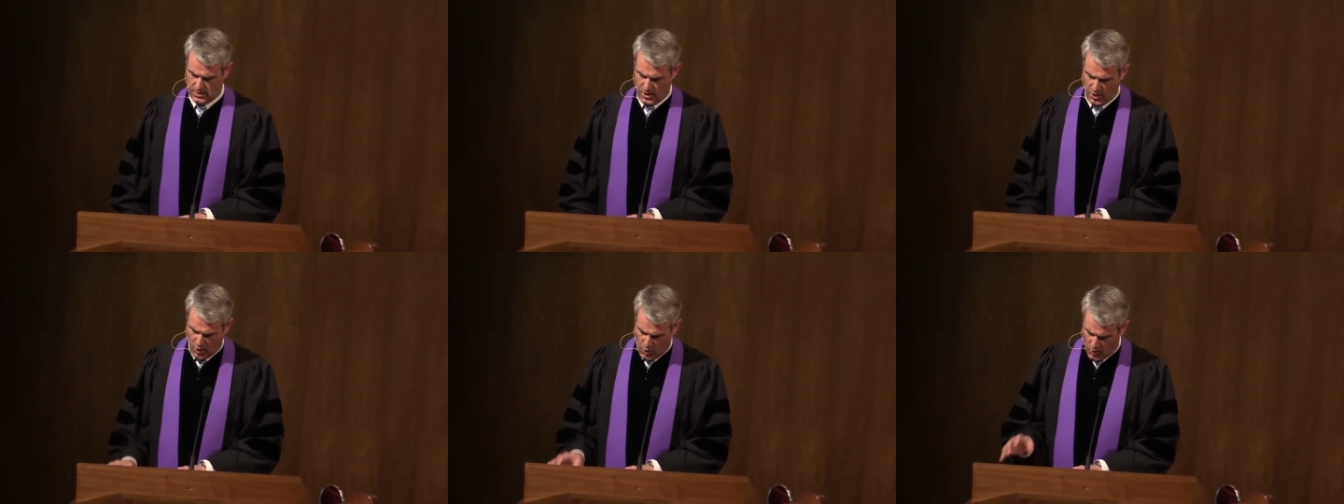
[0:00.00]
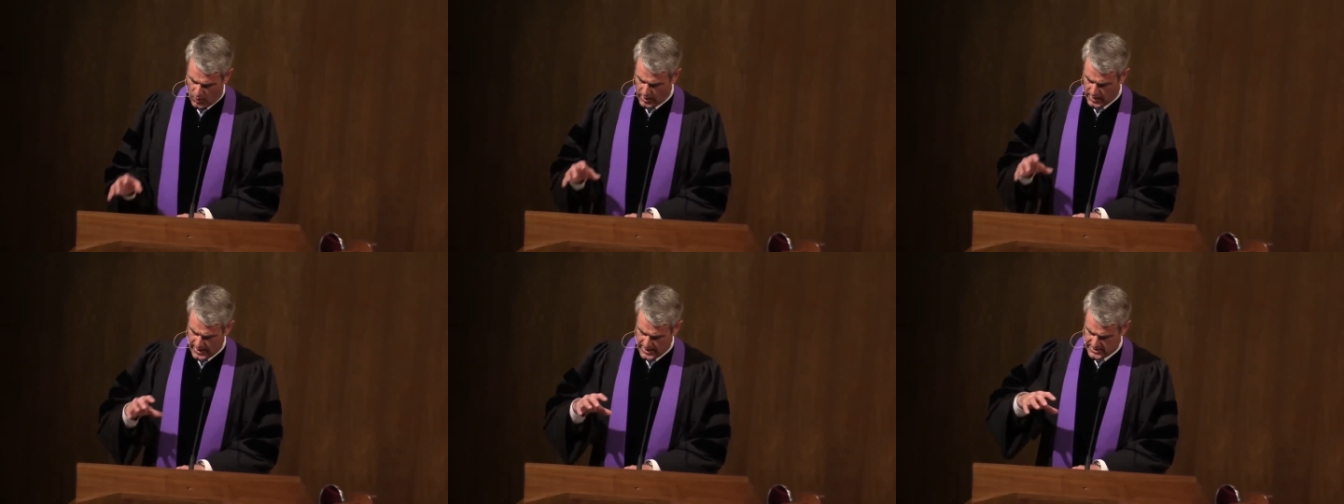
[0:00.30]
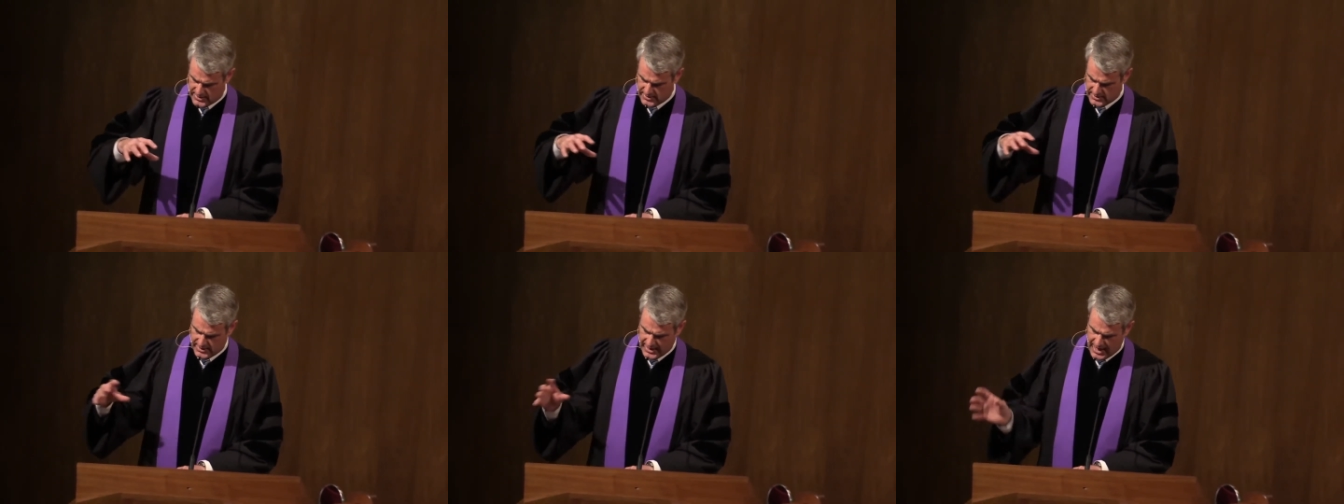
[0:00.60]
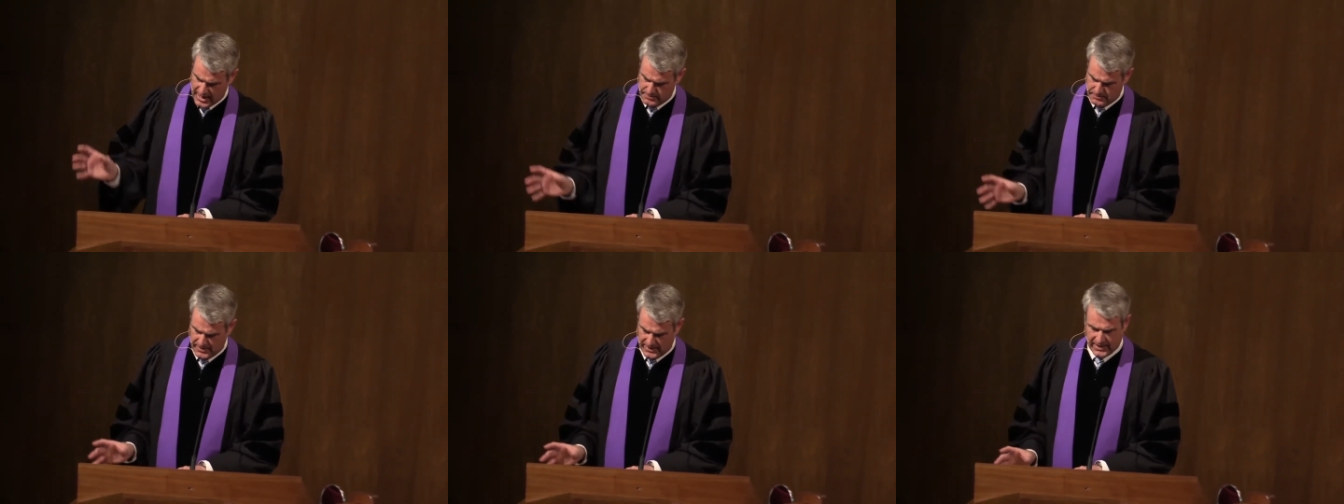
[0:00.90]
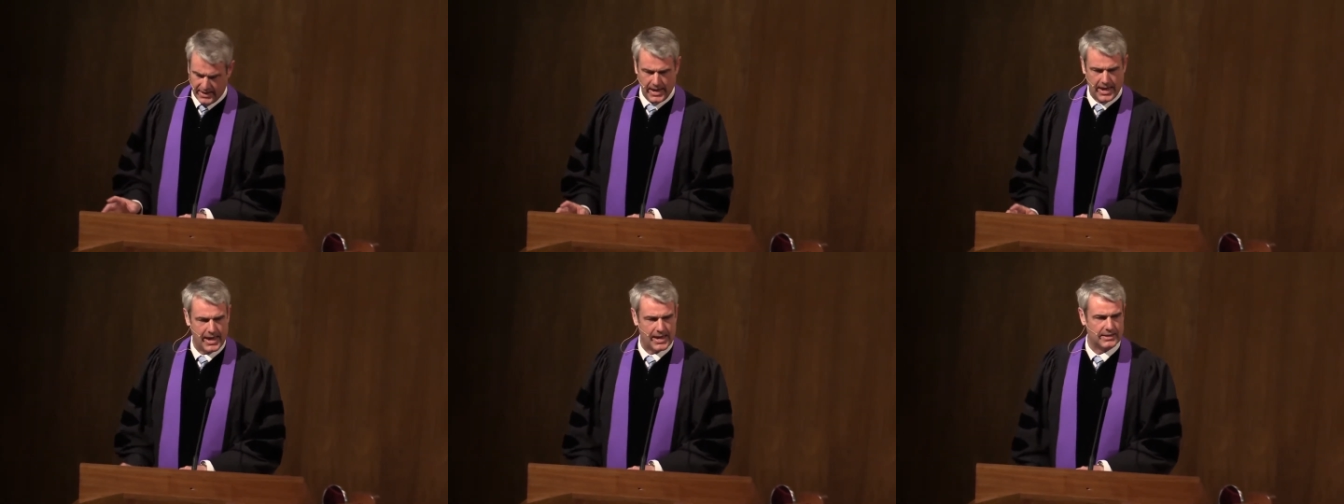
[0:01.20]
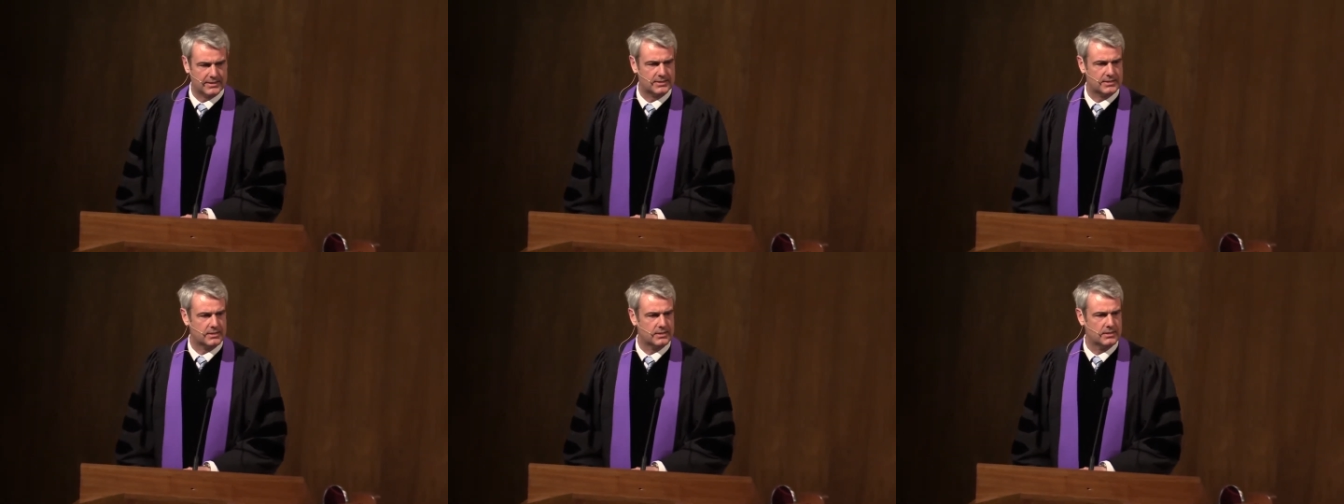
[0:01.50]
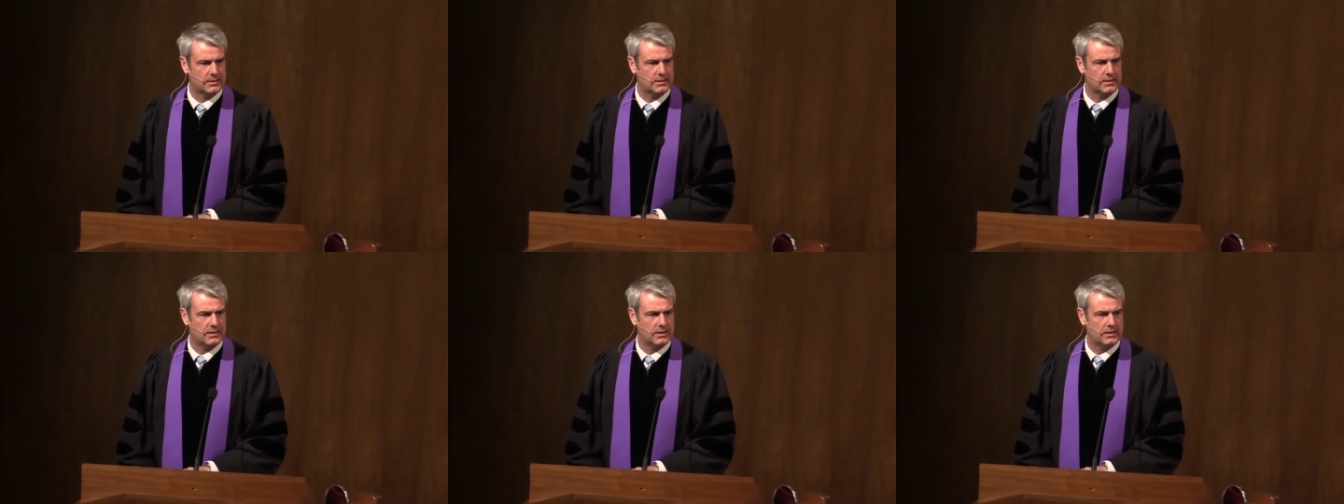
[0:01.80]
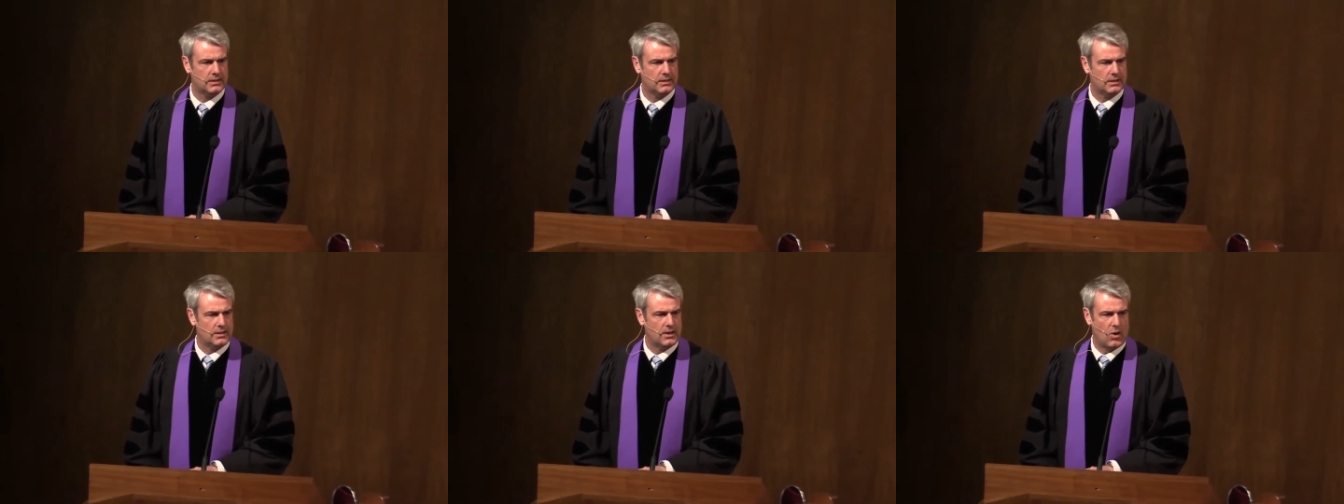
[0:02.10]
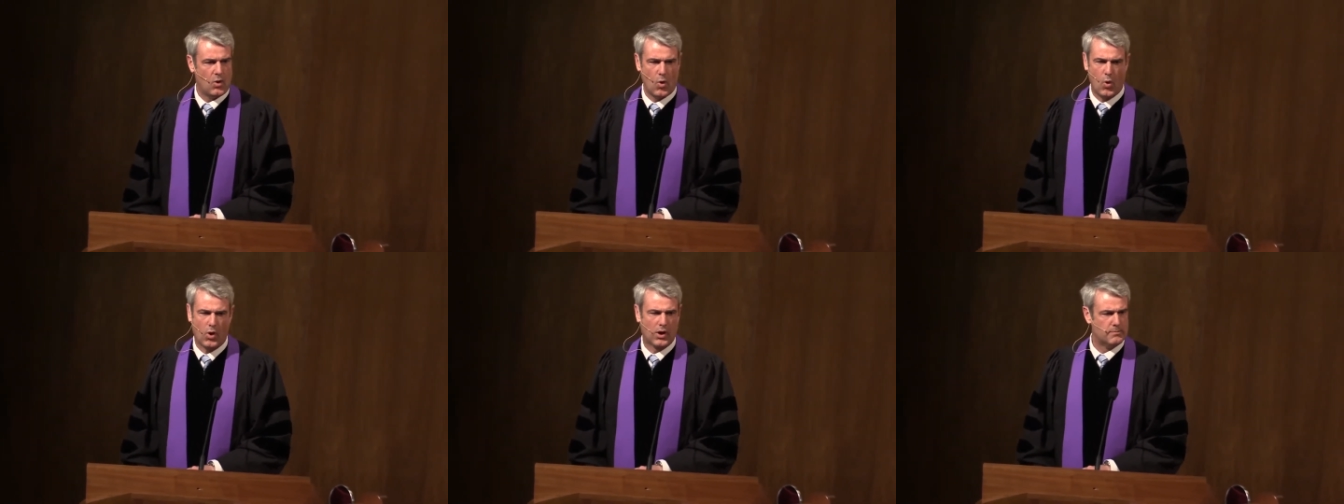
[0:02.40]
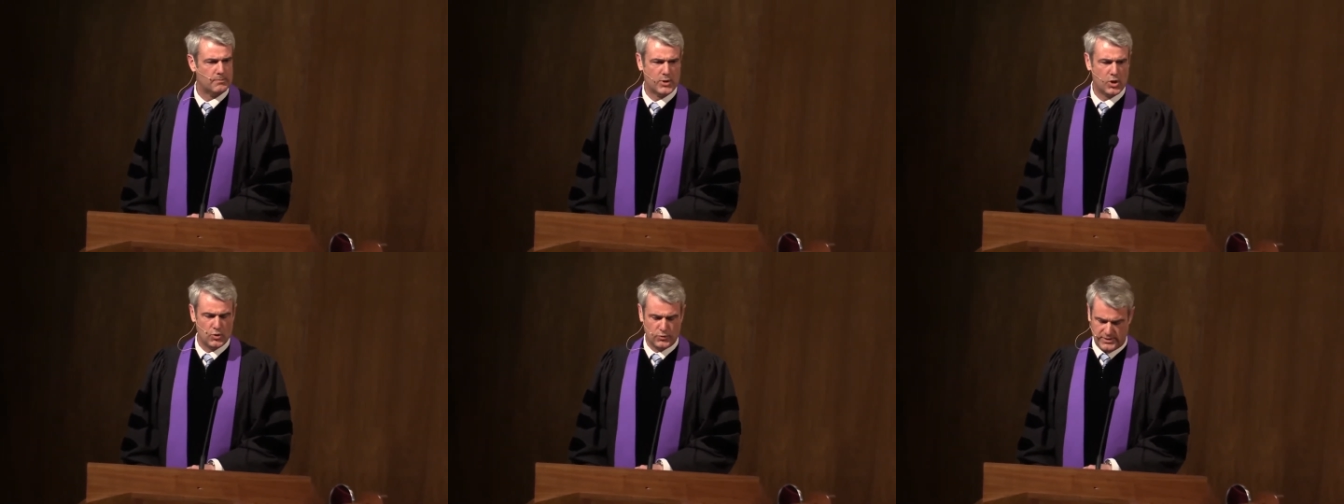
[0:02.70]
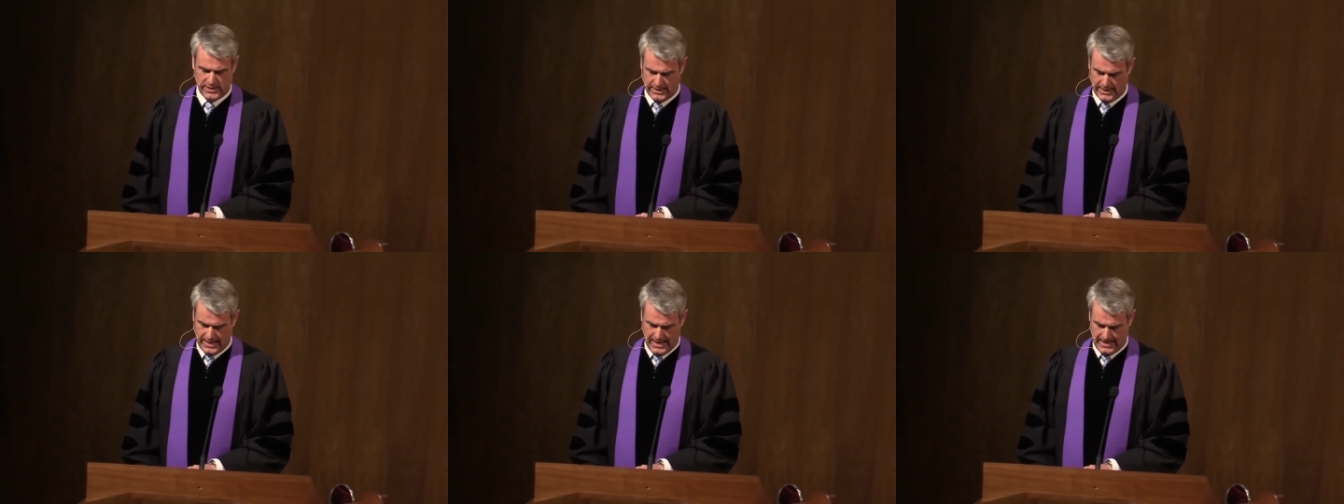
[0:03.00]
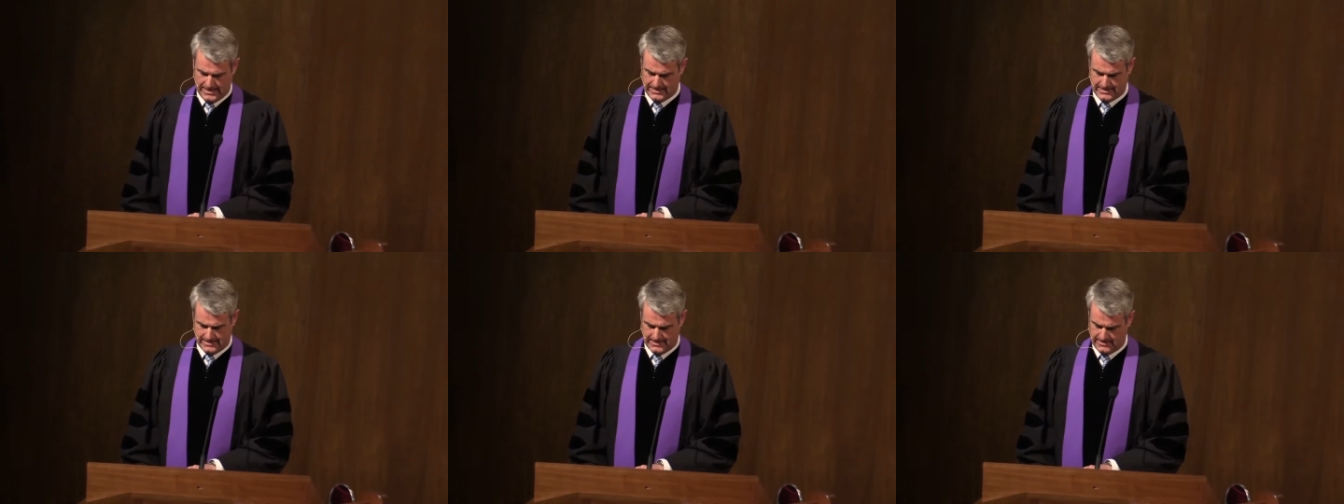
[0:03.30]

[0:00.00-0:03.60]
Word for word: or escaping it or muting it.